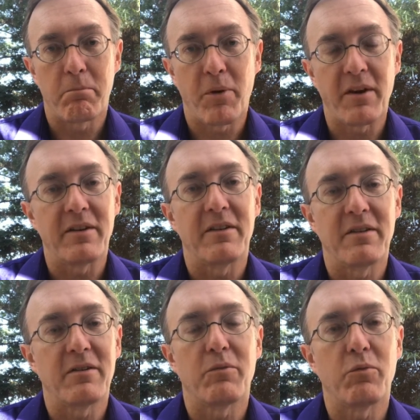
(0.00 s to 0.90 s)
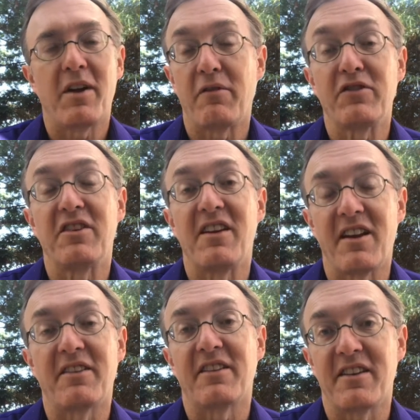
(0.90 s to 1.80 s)
but we haven't seen
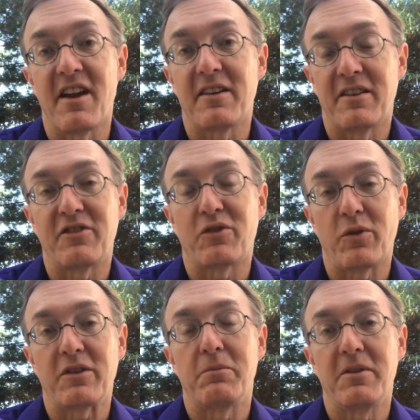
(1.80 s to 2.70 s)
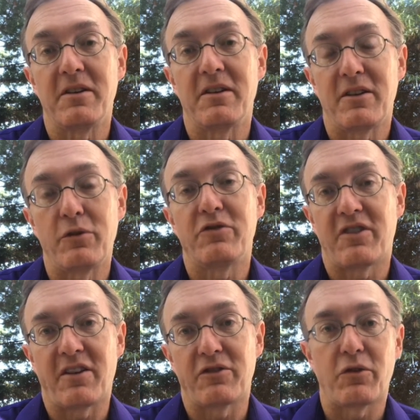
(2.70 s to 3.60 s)
anything yet. It's going to be huge
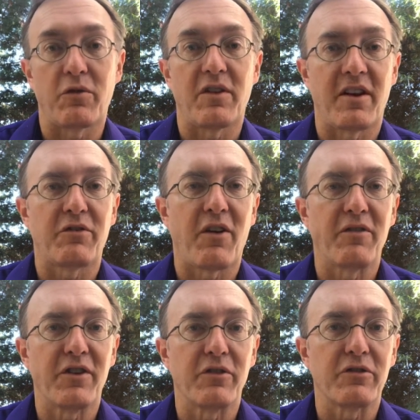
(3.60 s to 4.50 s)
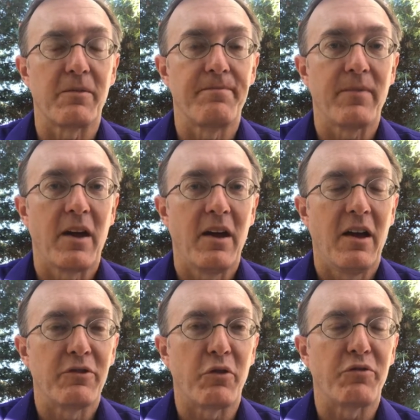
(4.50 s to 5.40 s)
changes over the next five years.
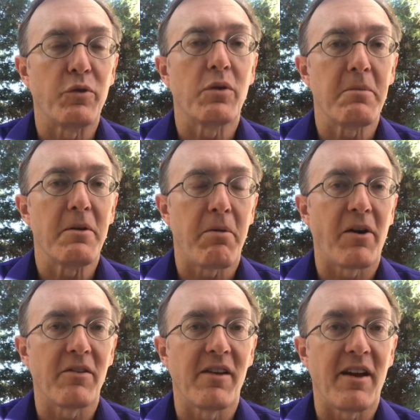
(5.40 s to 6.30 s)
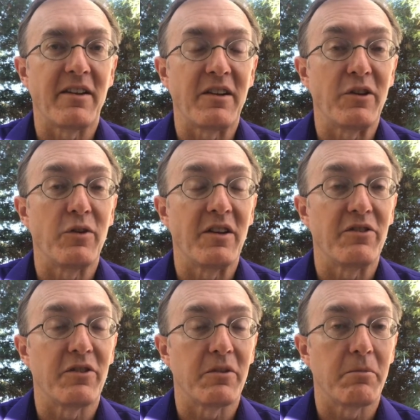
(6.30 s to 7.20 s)
So if you want to be a part of that, you
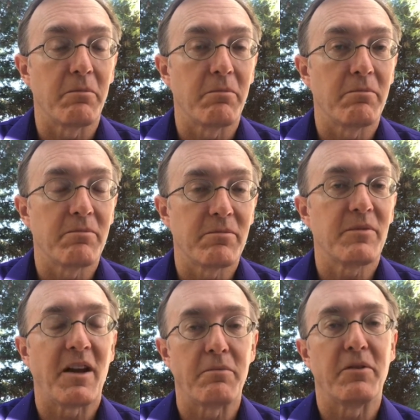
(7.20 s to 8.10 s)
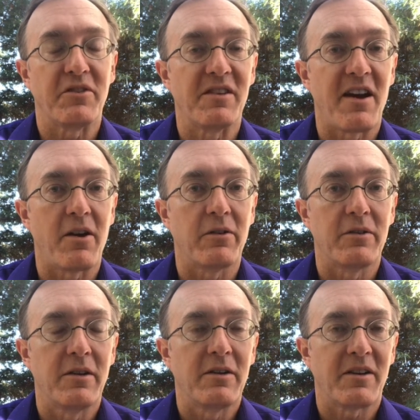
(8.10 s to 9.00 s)
need to get busy now,
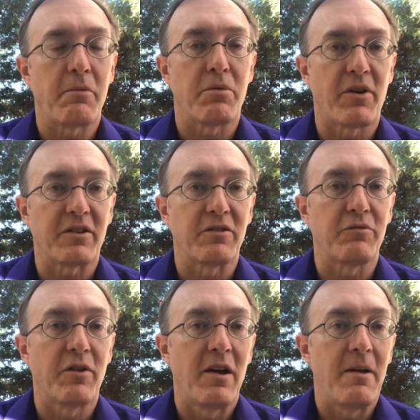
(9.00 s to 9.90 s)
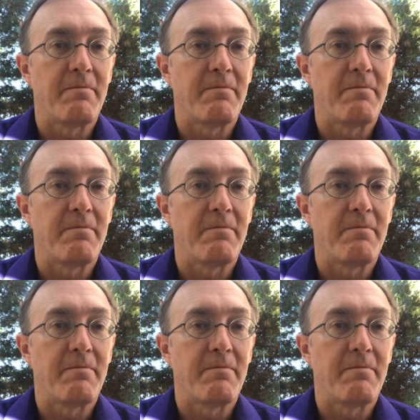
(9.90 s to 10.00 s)
get productive,